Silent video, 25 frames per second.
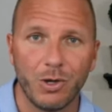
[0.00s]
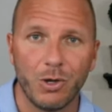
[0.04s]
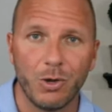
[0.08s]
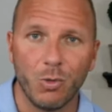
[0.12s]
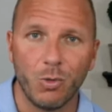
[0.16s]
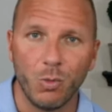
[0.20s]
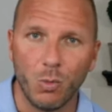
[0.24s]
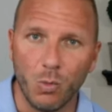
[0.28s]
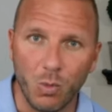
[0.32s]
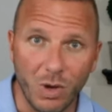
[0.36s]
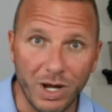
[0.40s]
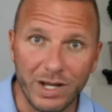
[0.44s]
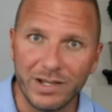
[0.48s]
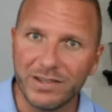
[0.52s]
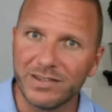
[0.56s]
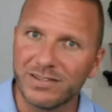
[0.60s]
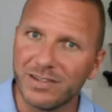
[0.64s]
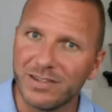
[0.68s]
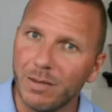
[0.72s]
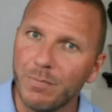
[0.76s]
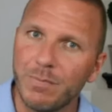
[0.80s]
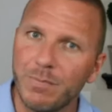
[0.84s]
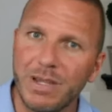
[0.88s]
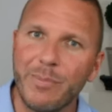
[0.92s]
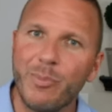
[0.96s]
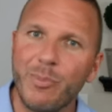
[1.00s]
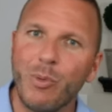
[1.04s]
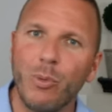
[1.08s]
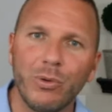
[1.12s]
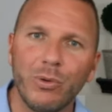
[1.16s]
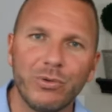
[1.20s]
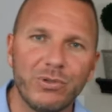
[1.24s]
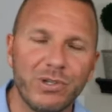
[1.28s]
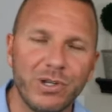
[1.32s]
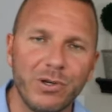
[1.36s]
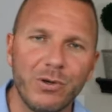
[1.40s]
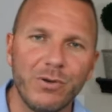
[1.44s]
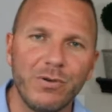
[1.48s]
What some people will
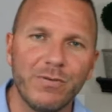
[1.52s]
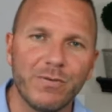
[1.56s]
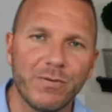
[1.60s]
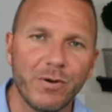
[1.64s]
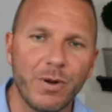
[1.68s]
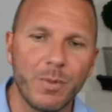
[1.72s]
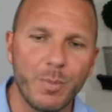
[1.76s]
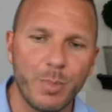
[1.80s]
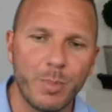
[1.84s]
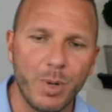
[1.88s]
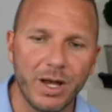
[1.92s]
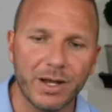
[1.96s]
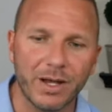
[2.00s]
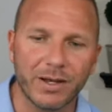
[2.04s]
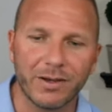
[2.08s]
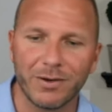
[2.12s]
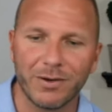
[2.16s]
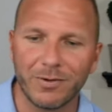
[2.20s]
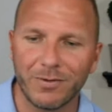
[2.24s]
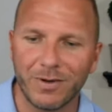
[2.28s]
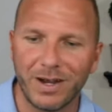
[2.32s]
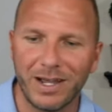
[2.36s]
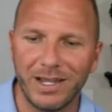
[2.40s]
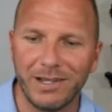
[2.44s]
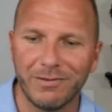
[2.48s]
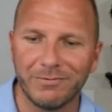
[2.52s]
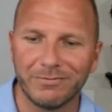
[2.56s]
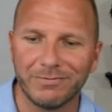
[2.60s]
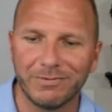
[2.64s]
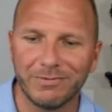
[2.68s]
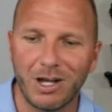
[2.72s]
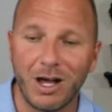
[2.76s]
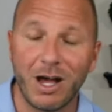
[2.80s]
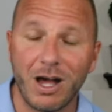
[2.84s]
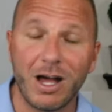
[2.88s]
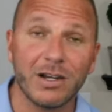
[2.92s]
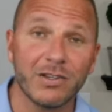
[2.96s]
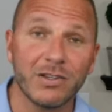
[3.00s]
do for a buck, right?
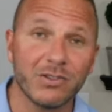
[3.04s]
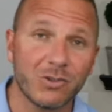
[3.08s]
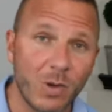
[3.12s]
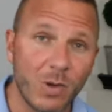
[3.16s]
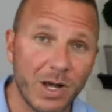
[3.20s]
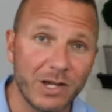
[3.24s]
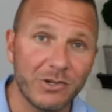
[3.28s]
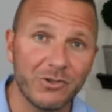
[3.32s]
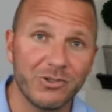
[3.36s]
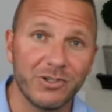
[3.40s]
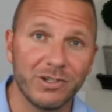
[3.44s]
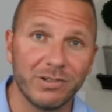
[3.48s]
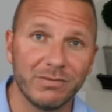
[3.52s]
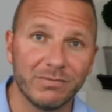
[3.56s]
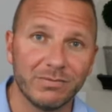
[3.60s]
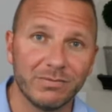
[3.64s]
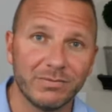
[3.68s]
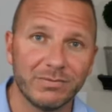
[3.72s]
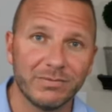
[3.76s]
Honest question.